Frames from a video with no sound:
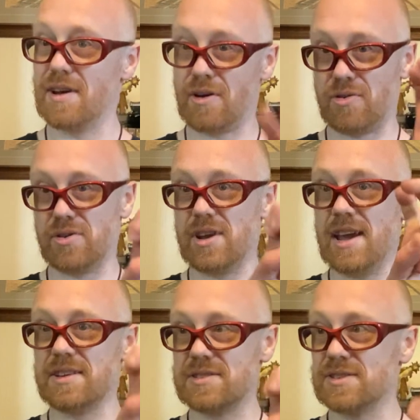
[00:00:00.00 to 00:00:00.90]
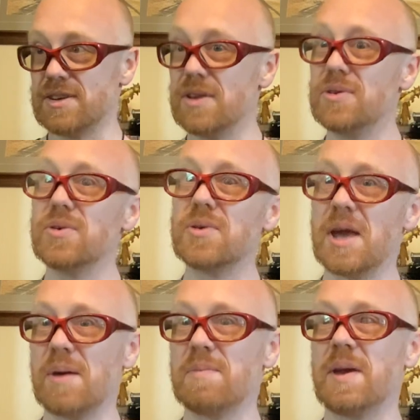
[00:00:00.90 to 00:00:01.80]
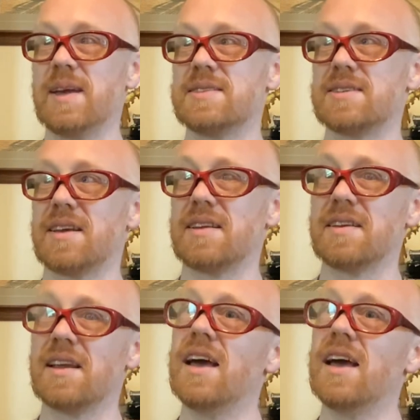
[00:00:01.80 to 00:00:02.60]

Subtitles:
create a new campaign setting.